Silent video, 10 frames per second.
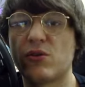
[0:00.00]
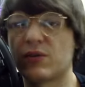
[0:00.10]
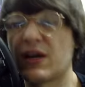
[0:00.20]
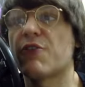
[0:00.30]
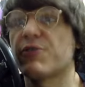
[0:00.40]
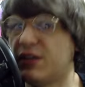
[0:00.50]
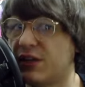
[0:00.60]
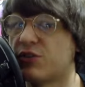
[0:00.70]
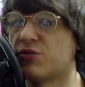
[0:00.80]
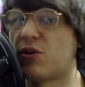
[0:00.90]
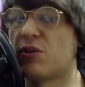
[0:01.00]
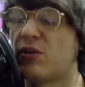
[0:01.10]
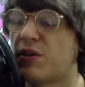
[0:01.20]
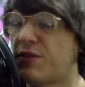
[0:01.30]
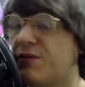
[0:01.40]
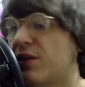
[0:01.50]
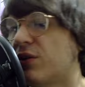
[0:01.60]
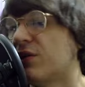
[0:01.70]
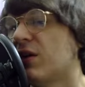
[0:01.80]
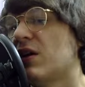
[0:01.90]
currently control on the
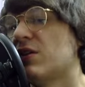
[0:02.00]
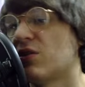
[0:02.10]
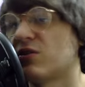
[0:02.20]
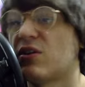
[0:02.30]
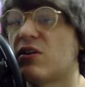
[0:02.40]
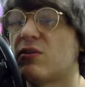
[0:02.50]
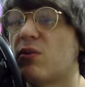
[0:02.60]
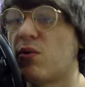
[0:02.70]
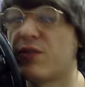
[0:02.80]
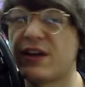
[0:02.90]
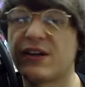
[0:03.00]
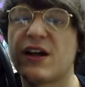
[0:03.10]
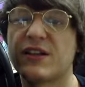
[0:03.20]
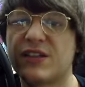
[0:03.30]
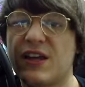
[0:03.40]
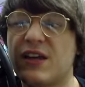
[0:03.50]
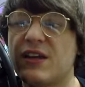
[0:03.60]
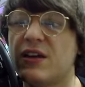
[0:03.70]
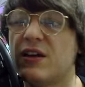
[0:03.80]
field. So it's not all their cards they